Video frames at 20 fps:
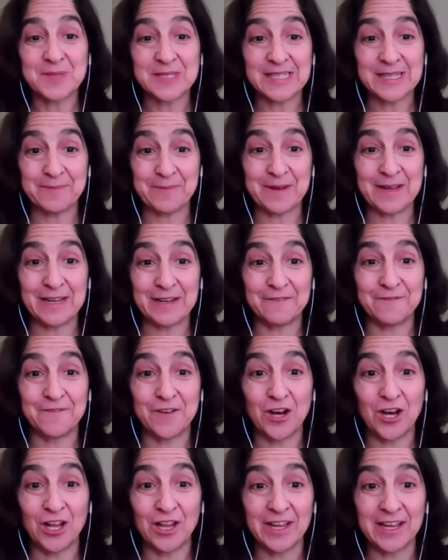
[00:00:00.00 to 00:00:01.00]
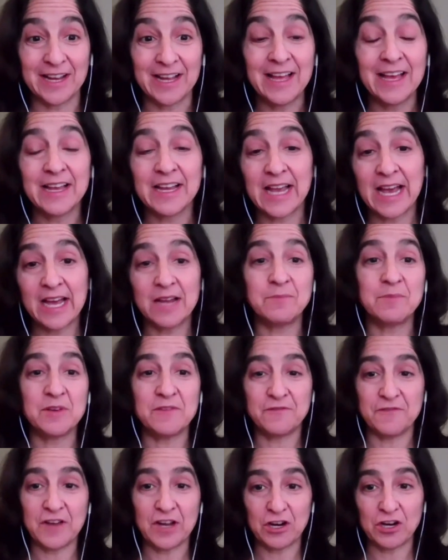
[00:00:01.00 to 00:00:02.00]
from slipping and falling can
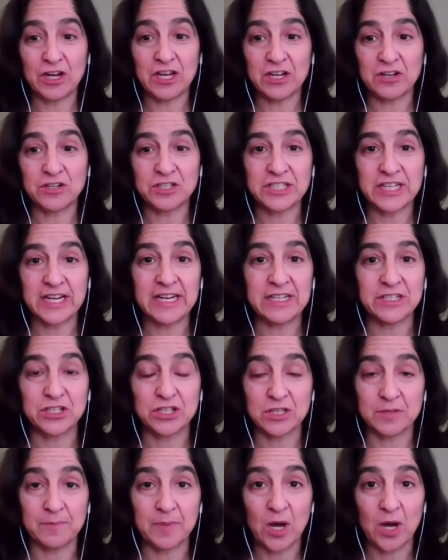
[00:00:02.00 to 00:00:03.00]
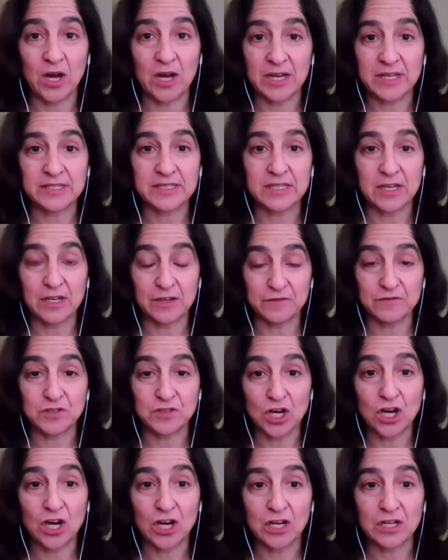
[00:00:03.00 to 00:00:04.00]
be very irritating to the paws of
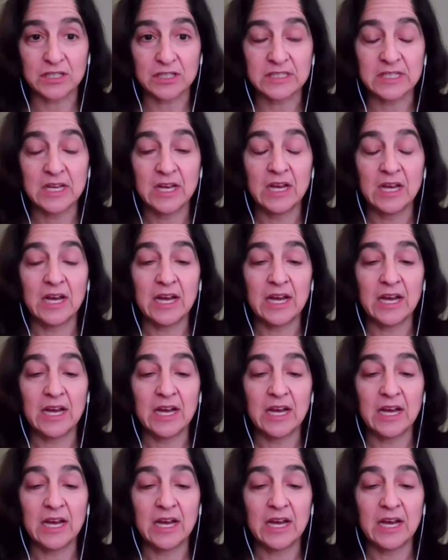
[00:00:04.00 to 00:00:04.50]
dogs.